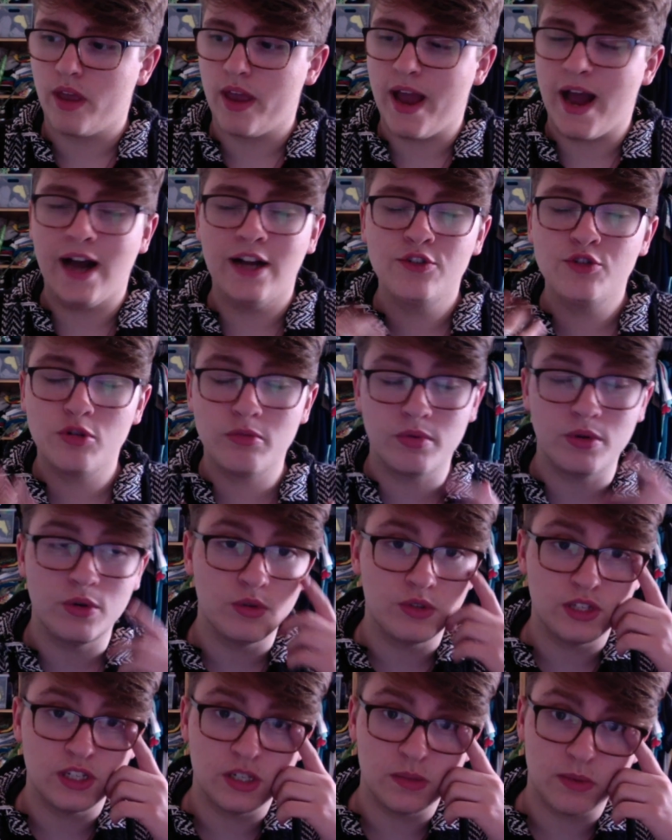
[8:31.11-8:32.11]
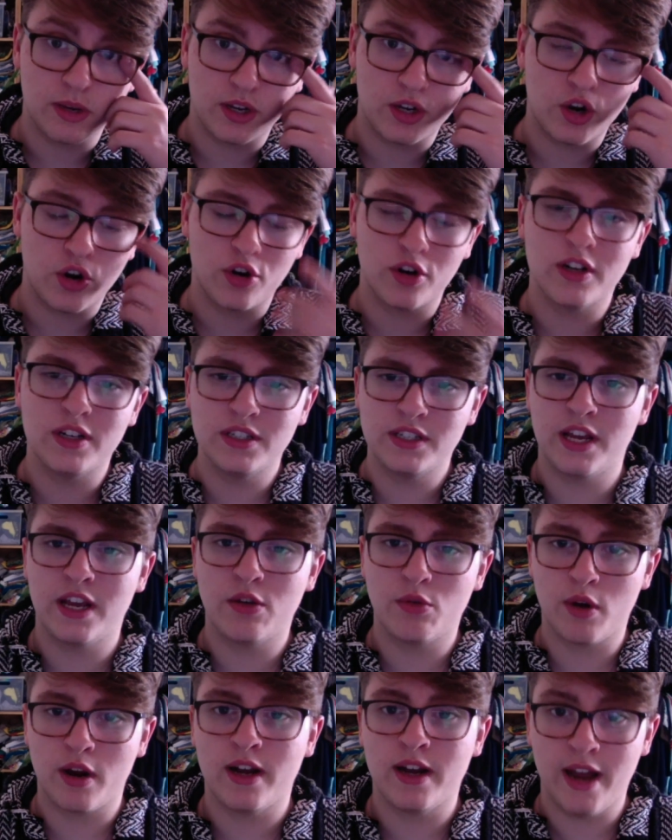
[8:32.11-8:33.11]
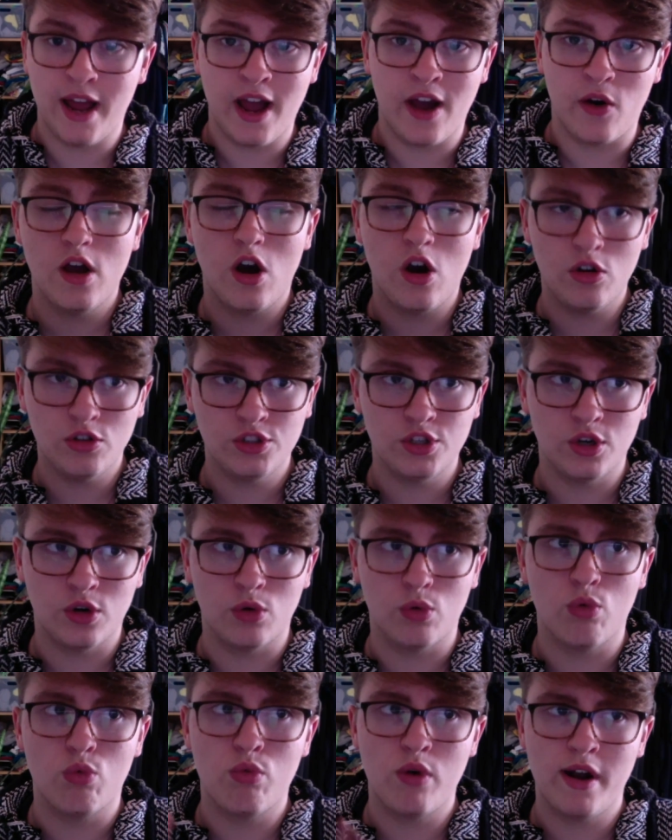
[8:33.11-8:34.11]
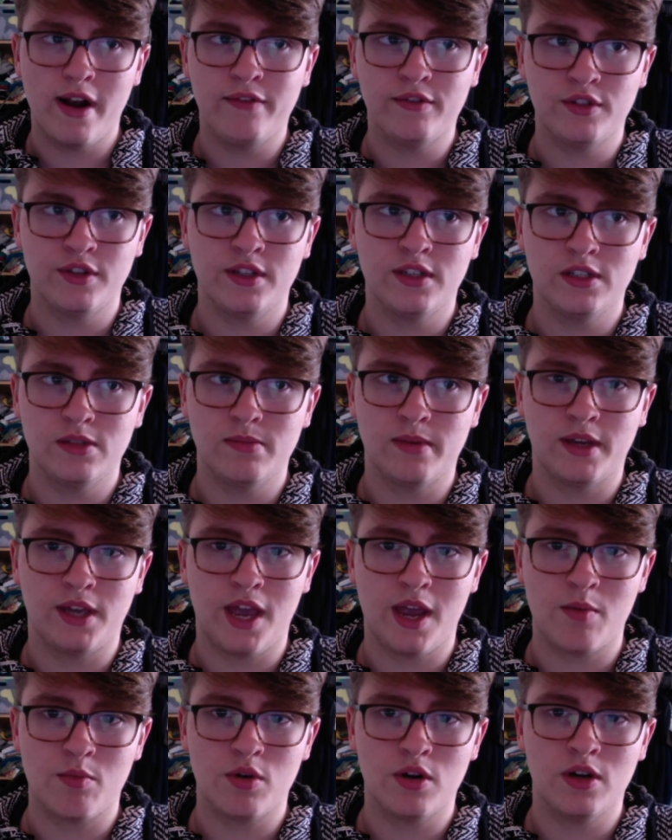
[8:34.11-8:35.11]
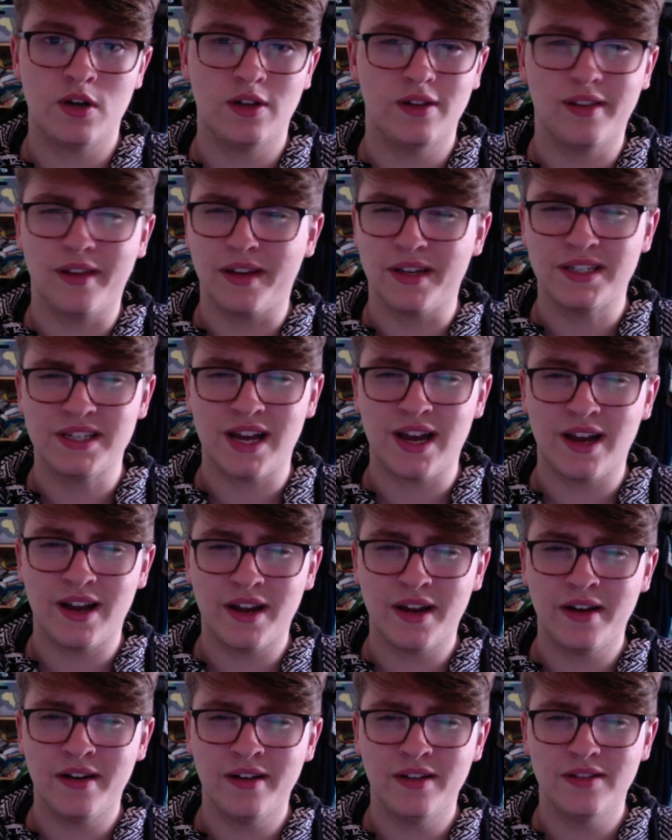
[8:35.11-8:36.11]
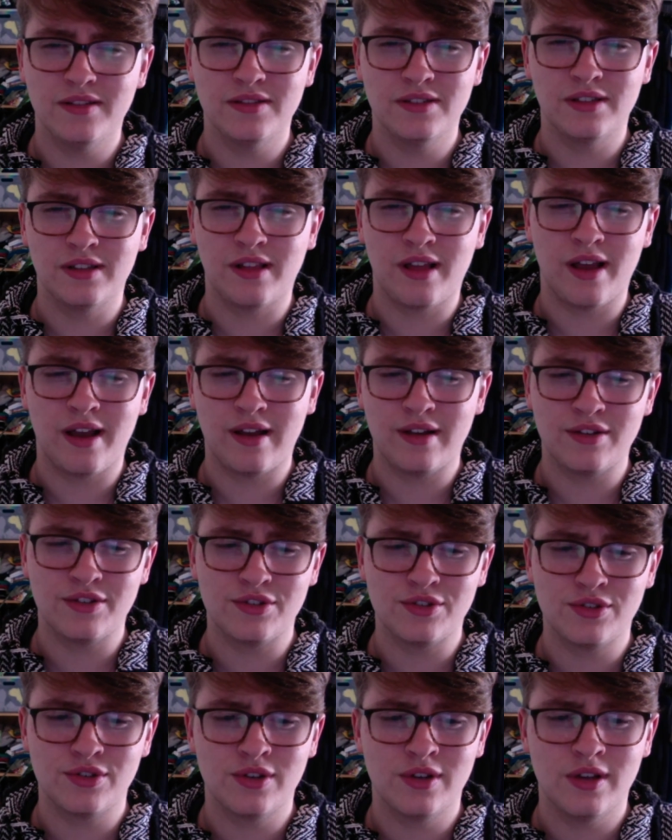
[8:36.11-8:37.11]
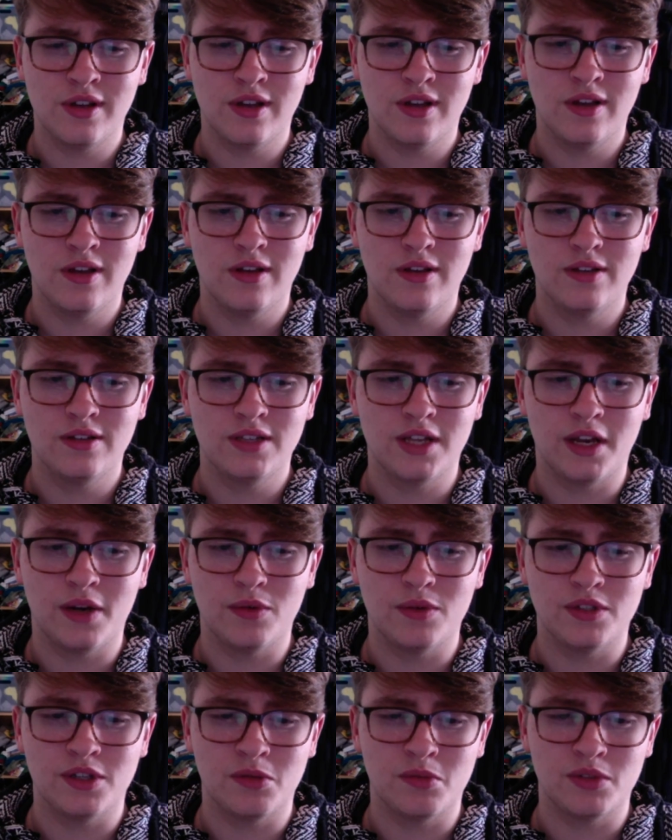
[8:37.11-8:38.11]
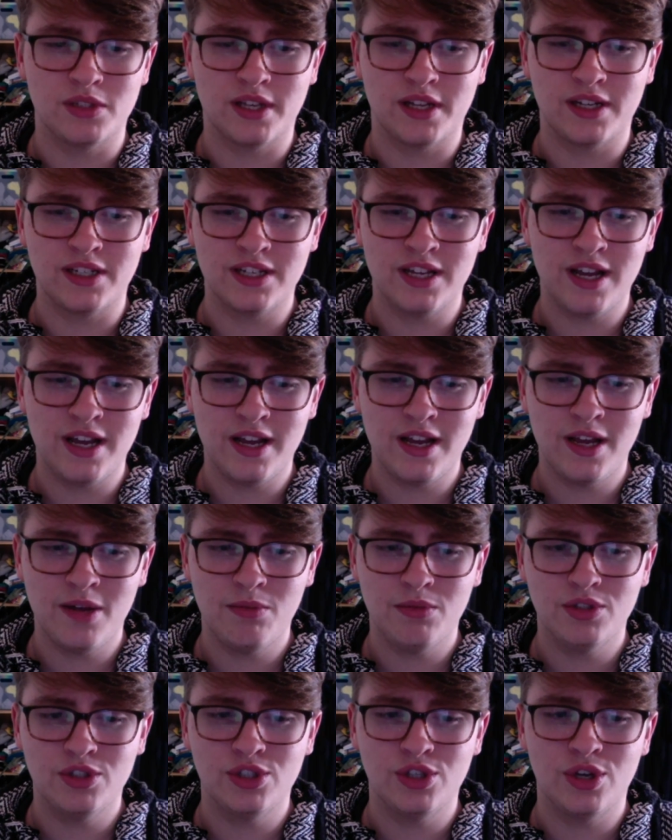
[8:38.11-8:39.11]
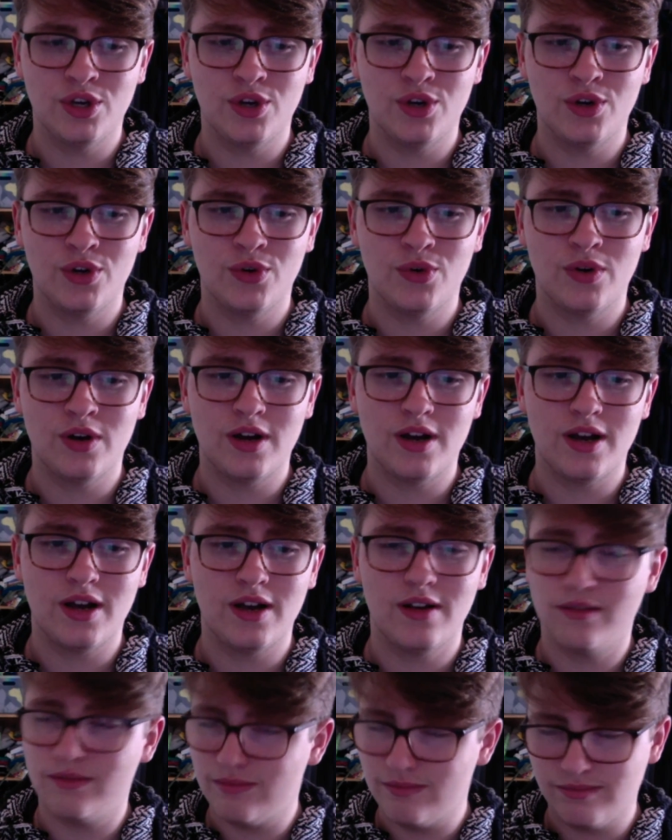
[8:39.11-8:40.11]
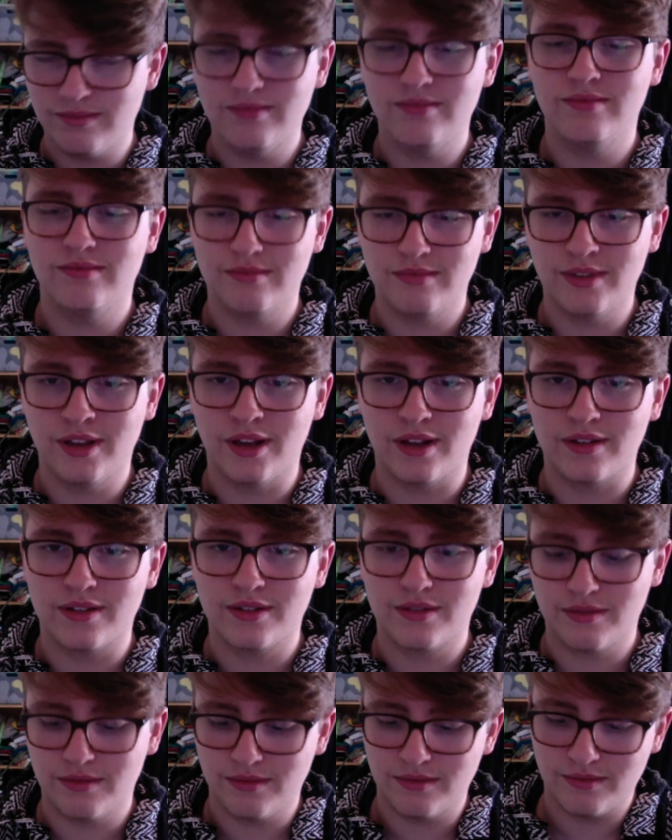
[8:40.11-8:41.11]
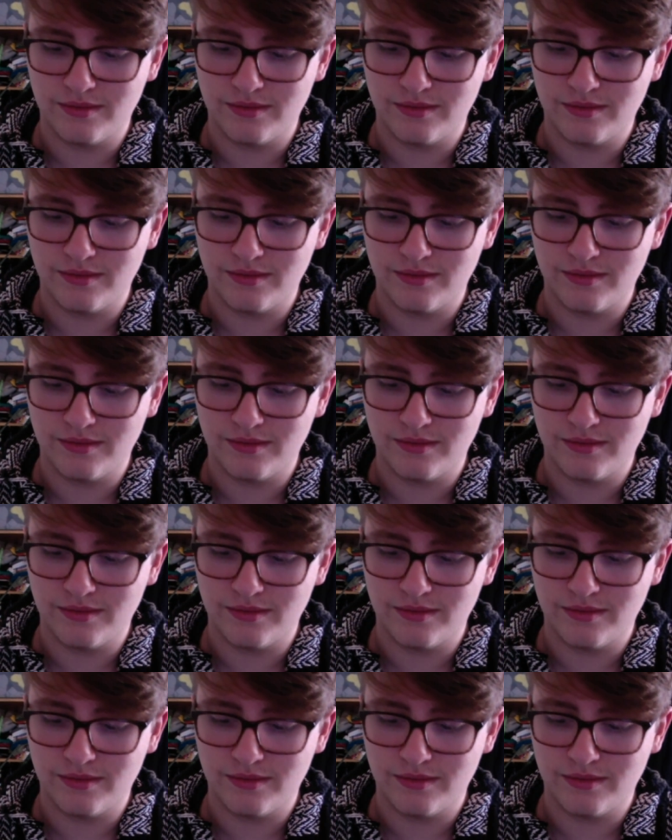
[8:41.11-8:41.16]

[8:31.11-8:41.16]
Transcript: attributes into my current day right now. Also, right after this, my camera died / said it was almost out of time, so yes.